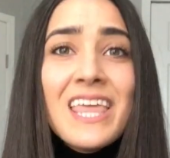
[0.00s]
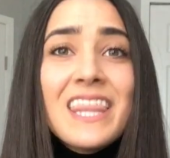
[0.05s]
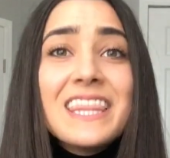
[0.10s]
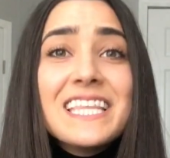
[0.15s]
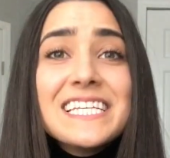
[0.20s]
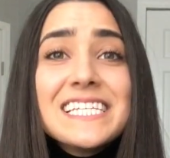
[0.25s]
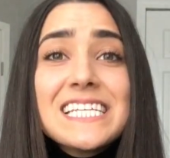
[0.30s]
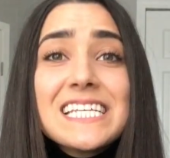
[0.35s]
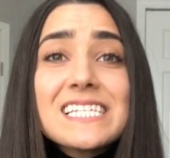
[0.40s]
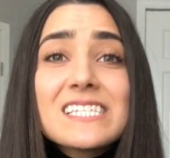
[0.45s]

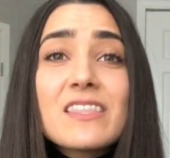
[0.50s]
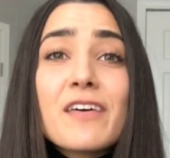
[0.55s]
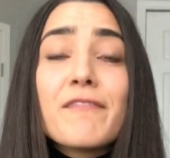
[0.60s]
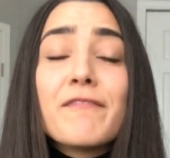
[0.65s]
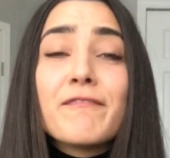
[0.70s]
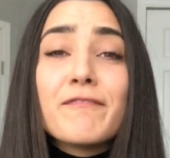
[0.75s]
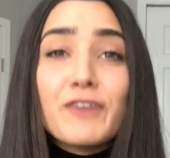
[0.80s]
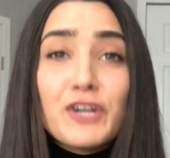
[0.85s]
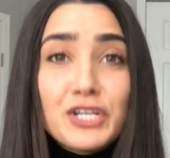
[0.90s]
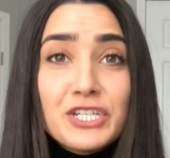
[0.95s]
This is the
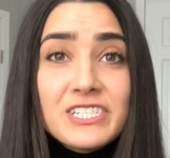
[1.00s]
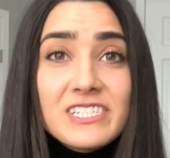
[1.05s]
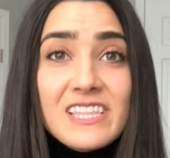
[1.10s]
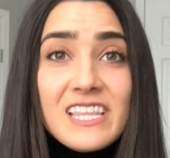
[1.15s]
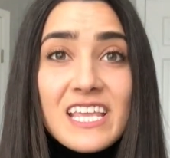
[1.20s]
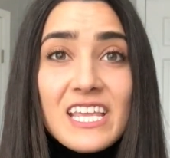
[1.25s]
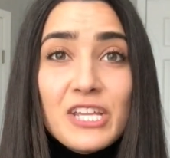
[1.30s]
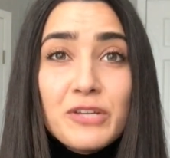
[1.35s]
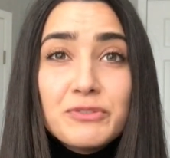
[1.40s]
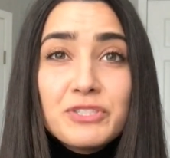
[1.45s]
first
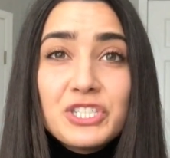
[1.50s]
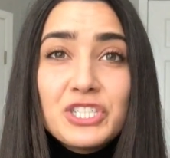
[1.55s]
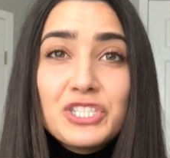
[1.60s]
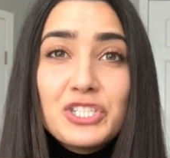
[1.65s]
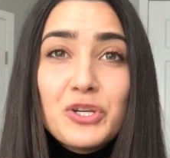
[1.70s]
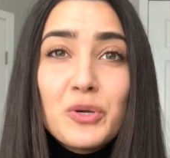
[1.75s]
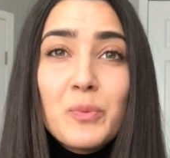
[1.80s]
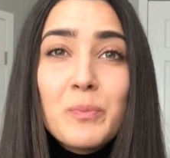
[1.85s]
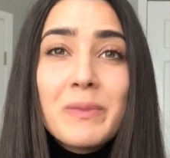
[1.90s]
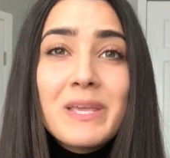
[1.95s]
thing you should
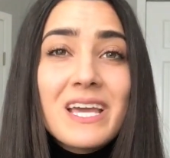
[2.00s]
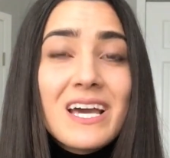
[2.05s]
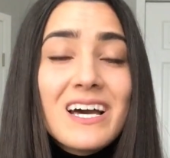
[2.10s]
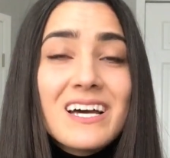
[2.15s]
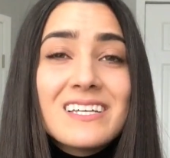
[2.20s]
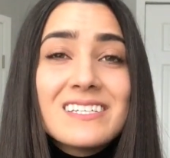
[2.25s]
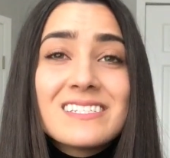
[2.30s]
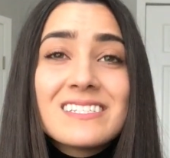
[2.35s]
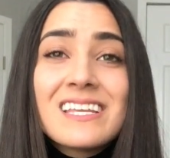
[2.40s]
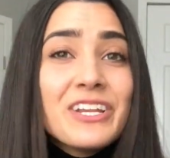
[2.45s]
do
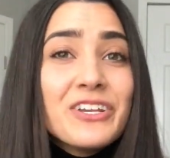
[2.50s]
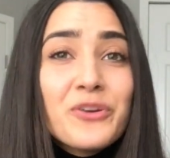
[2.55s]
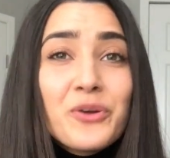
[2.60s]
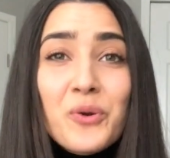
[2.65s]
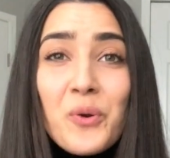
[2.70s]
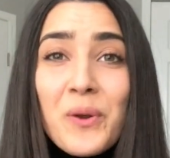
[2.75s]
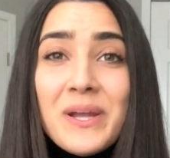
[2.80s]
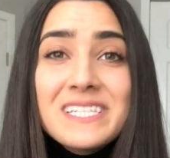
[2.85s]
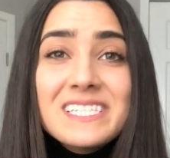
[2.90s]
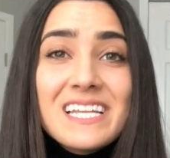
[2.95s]
because you're
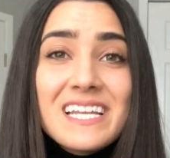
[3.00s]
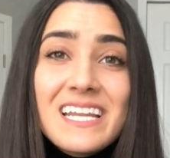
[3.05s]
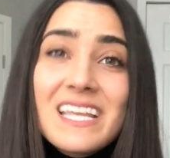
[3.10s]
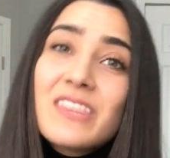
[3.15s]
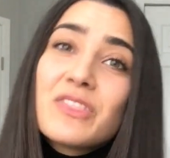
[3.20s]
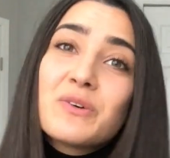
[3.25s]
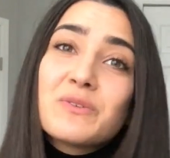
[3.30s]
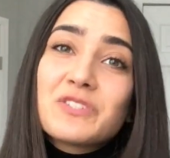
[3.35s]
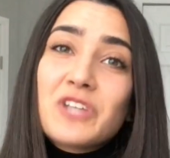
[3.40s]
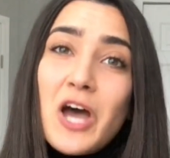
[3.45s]
going to need
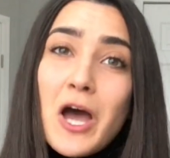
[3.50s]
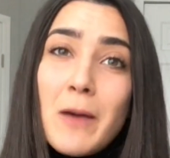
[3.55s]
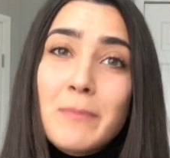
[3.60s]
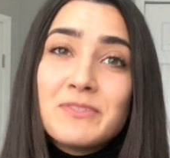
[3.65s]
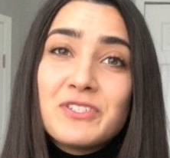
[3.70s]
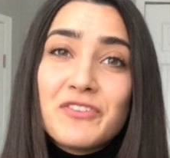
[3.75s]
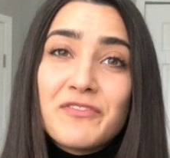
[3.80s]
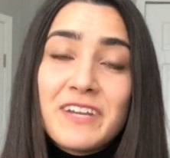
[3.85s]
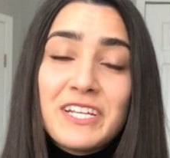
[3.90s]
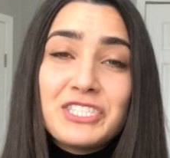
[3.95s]
those
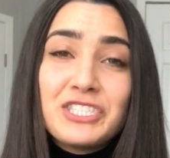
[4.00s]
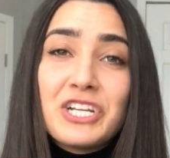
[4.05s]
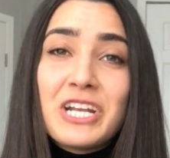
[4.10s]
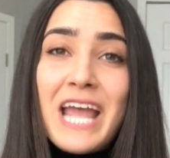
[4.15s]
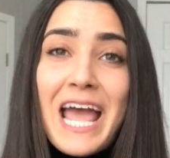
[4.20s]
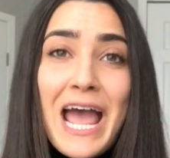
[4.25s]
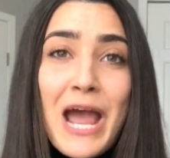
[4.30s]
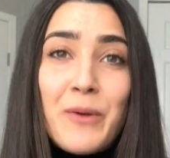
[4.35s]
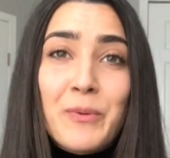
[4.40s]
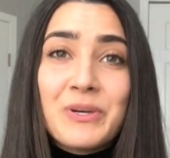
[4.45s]
observation
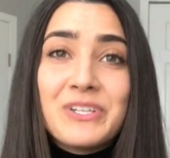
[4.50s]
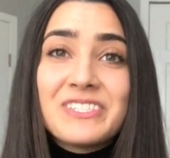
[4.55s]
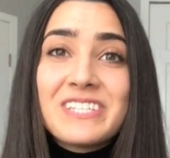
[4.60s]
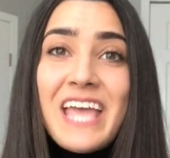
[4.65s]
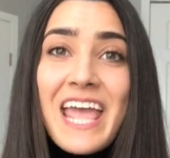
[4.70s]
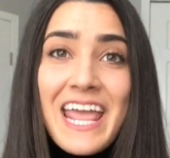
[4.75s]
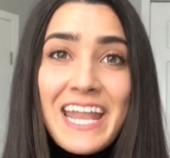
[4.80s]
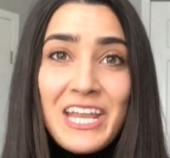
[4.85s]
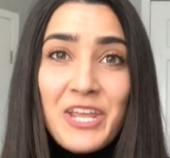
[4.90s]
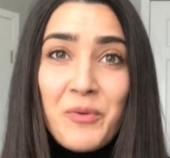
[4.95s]
hours
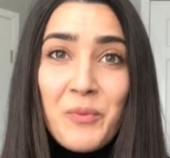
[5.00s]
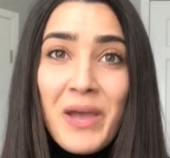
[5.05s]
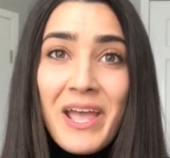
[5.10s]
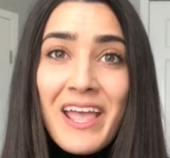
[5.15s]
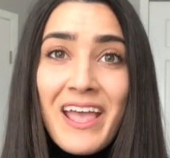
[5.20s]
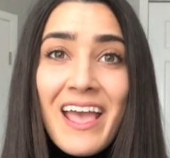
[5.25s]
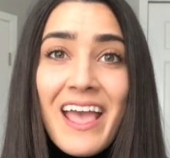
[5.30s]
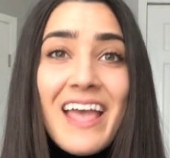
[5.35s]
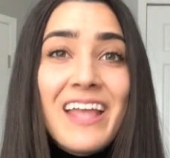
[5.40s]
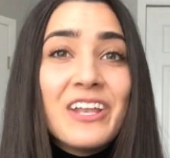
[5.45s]

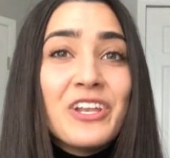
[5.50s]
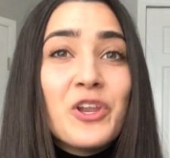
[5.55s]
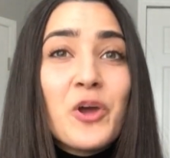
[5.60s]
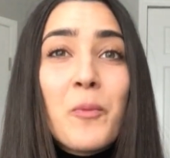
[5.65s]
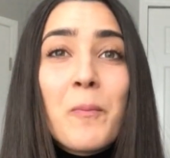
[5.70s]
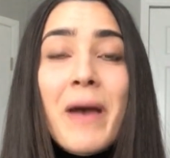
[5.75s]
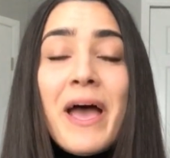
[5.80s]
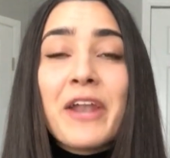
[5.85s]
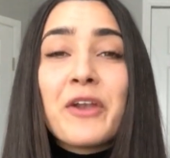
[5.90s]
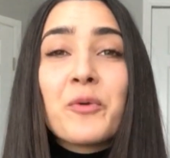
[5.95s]
anyway, and no
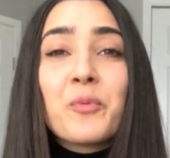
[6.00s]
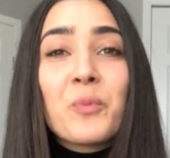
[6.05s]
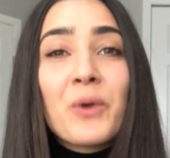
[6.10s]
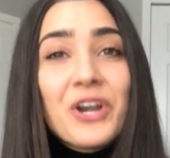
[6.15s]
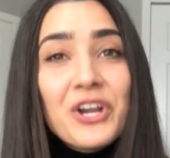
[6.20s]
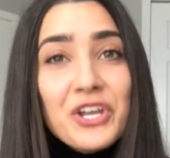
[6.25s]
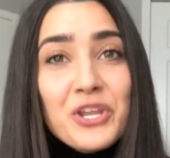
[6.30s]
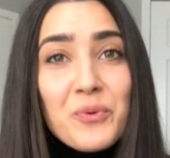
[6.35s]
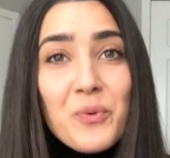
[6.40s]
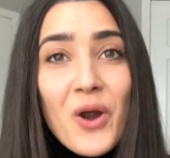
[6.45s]
matter
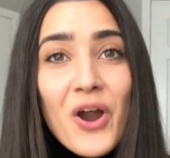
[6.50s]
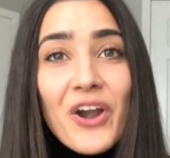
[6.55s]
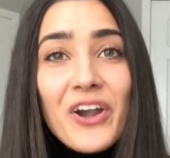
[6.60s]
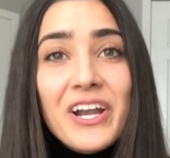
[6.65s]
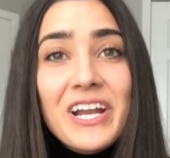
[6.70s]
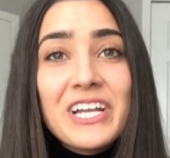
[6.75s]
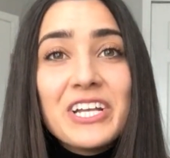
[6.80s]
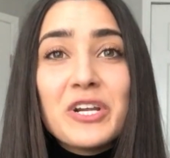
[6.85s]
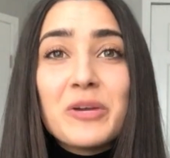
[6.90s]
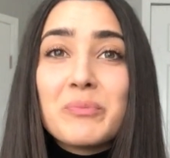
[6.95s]
where you are
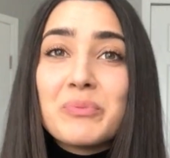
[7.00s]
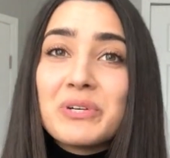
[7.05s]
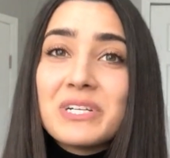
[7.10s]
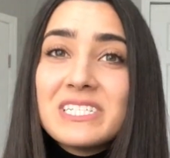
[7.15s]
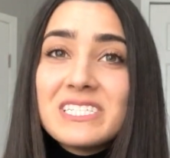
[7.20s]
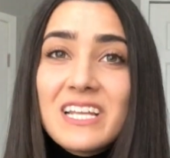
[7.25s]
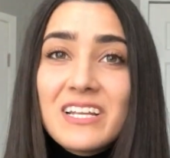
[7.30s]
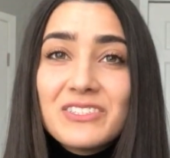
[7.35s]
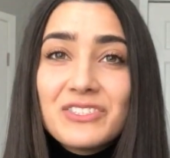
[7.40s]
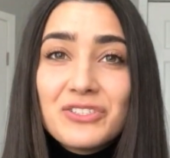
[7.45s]
in your
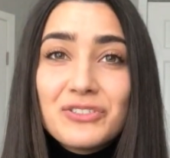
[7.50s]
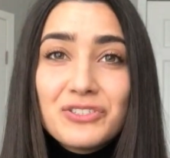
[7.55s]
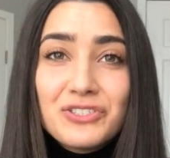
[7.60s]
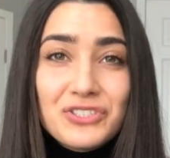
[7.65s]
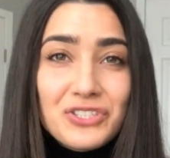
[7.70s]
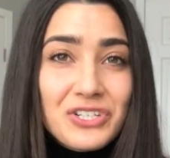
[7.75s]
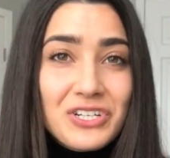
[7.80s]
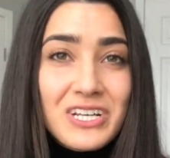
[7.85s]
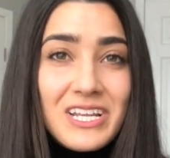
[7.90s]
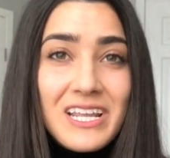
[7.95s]
pre-dental
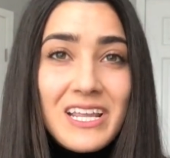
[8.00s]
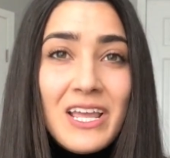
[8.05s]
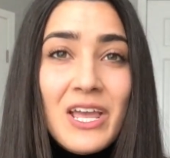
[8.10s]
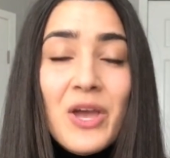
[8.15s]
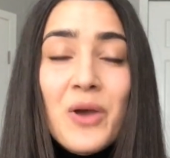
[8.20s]
journey,